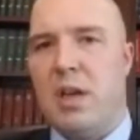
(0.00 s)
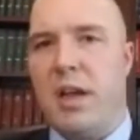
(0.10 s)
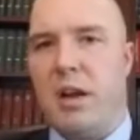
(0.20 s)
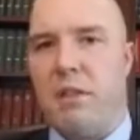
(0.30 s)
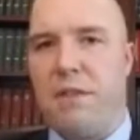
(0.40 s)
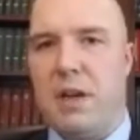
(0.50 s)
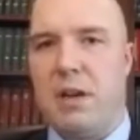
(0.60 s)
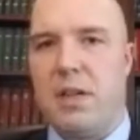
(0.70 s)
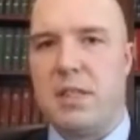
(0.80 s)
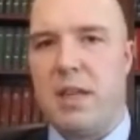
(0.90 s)
And our
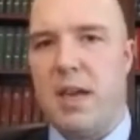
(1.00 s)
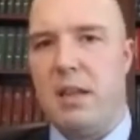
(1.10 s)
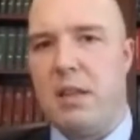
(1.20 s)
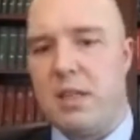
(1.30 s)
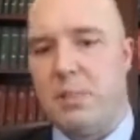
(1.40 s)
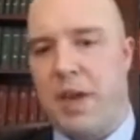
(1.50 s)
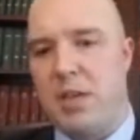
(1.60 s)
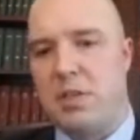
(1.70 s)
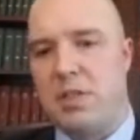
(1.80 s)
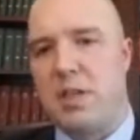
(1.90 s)
fear is that these
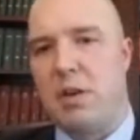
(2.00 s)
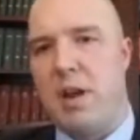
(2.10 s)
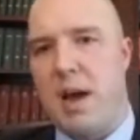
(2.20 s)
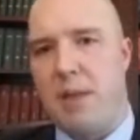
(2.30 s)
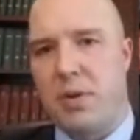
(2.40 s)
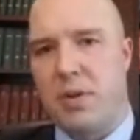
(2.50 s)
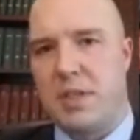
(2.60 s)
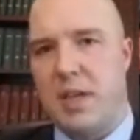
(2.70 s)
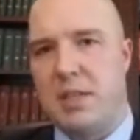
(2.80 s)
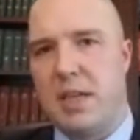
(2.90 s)
patients that are not
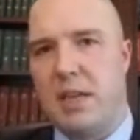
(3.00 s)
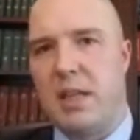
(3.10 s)
presenting,